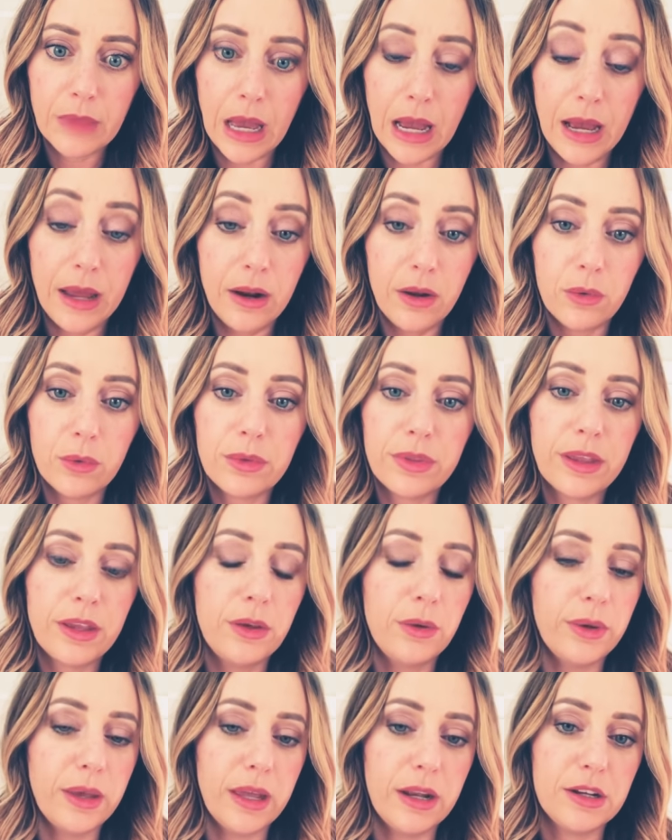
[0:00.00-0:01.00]
I don't think
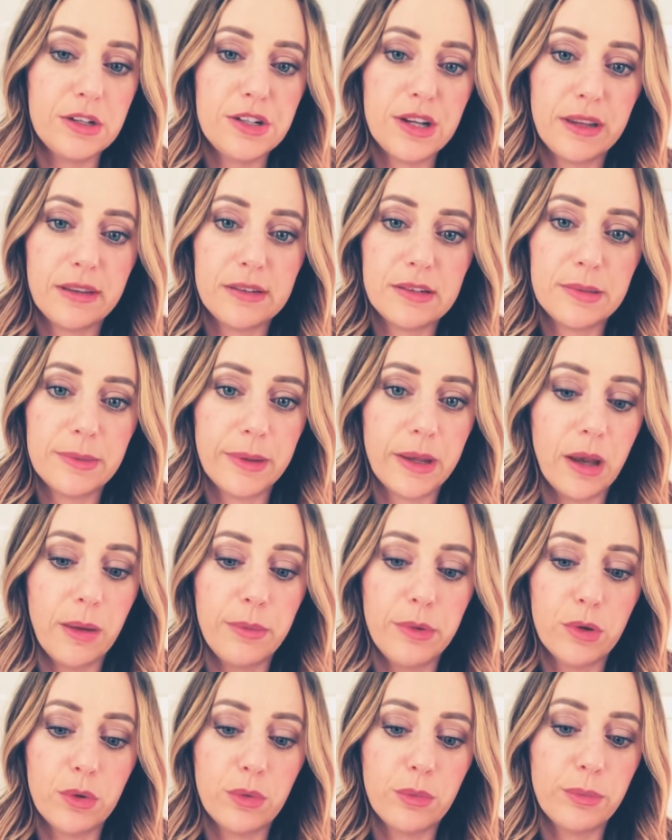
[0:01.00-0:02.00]
you get a chance to become
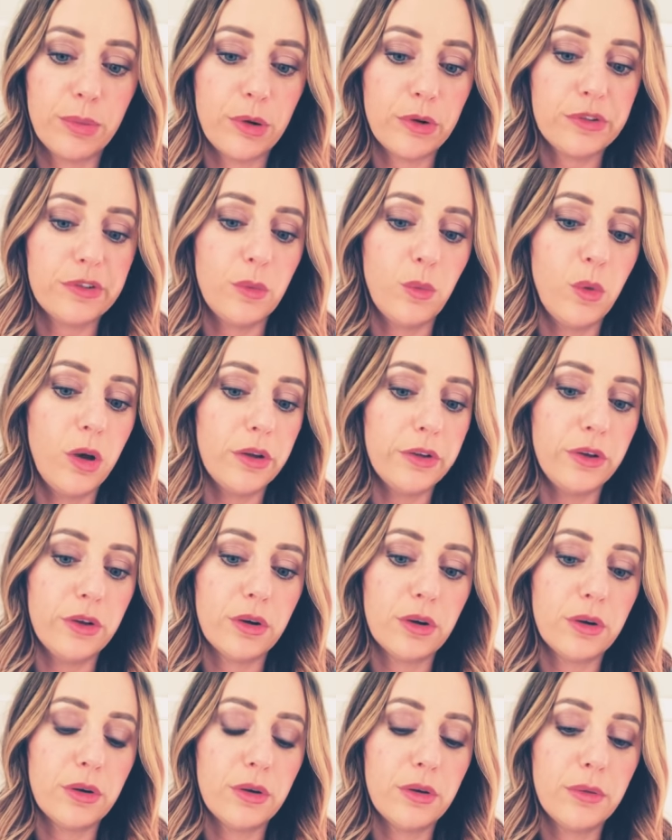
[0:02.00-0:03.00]
your own person while
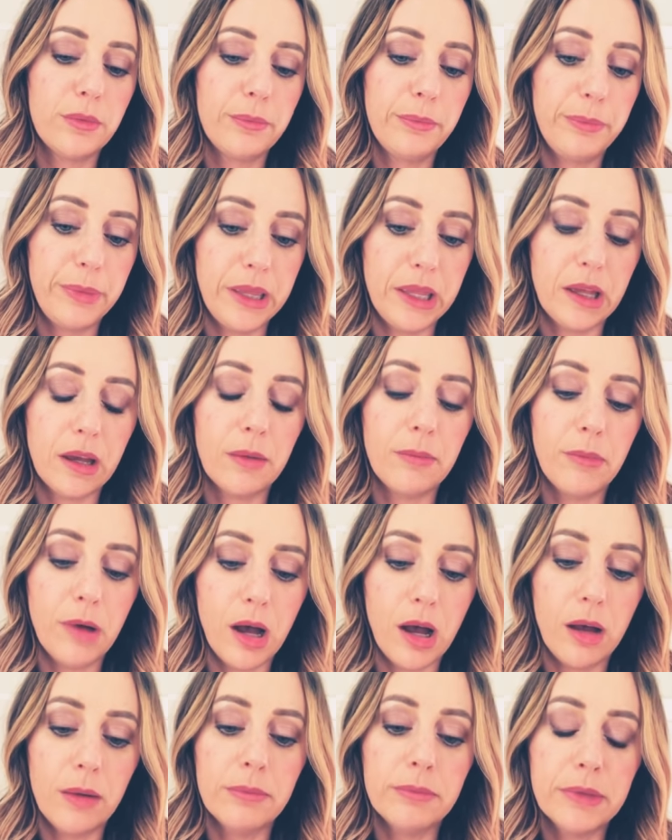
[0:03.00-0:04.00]
you're being a
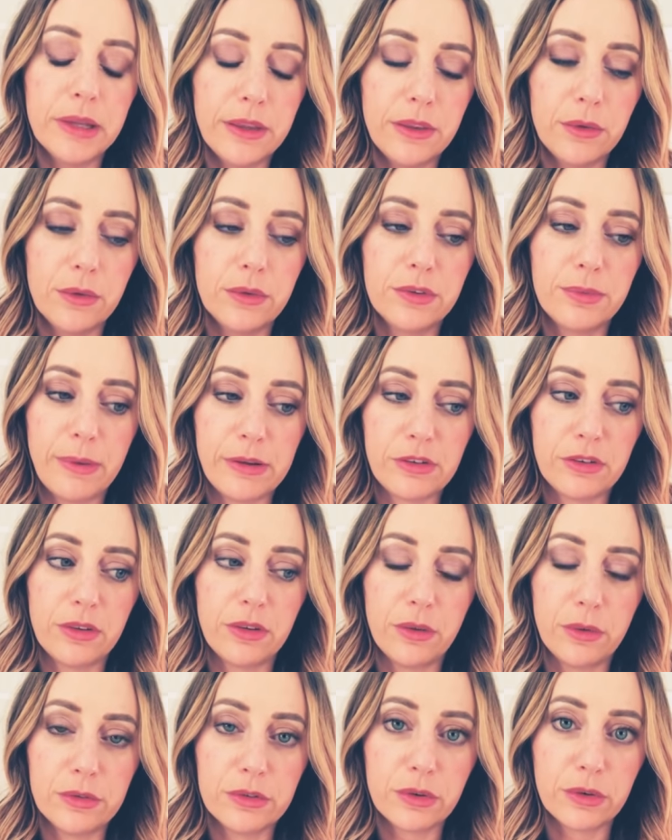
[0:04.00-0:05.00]
mom in those, especially
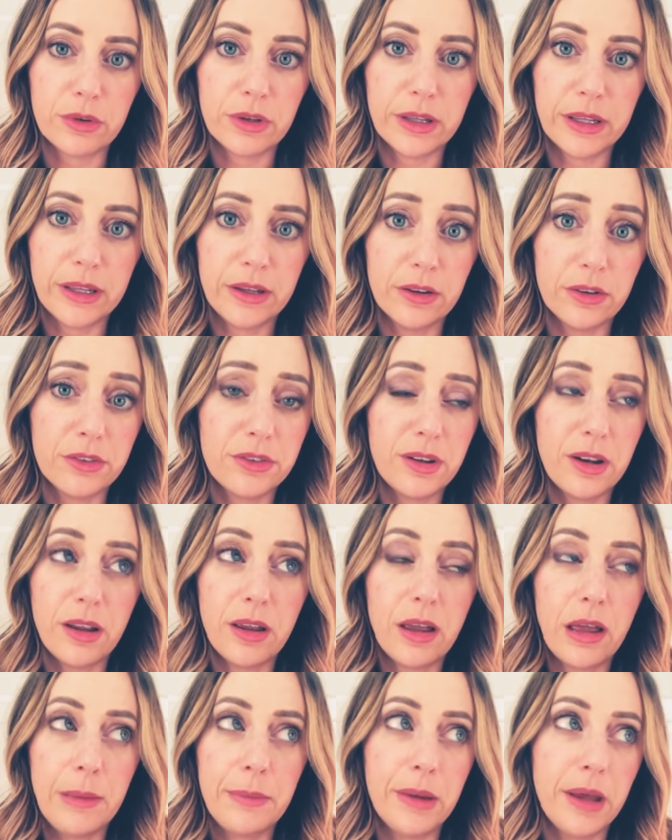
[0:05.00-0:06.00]
those early years. And it,
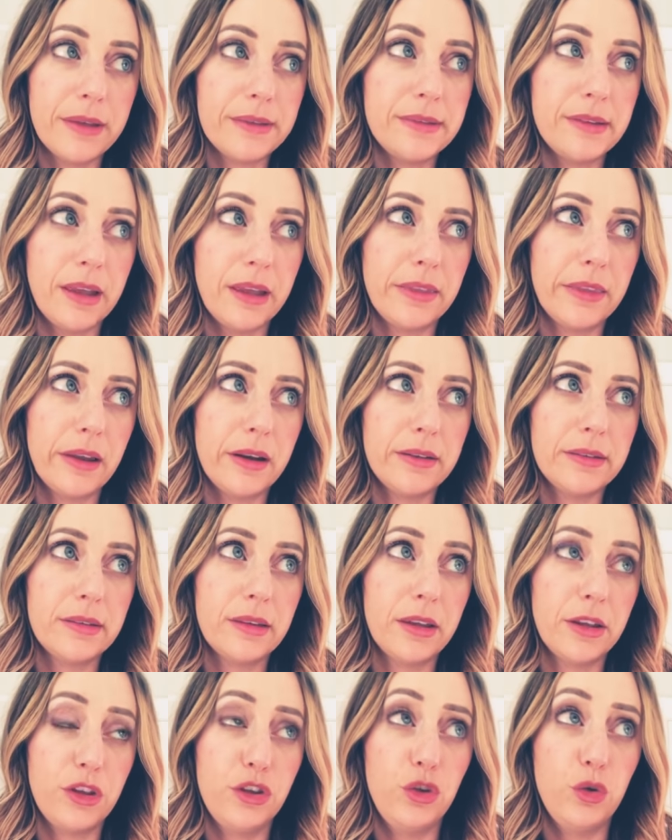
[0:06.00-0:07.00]
I'm not saying that it's
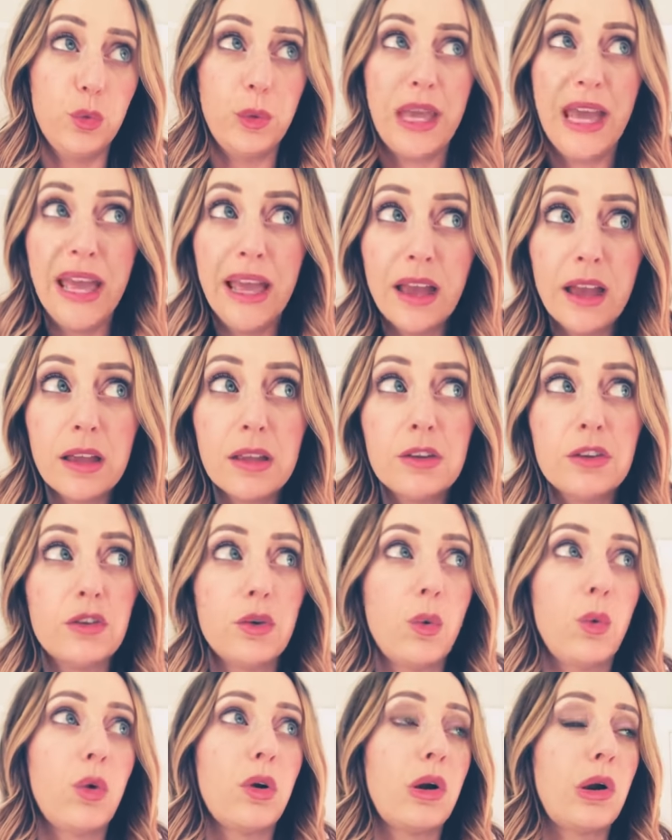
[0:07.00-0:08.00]
like you can't
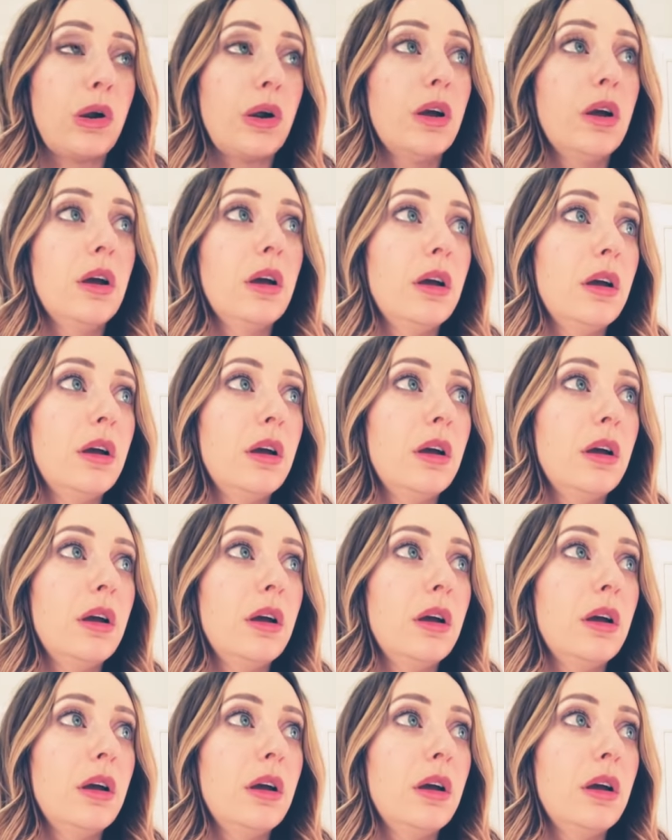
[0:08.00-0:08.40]
or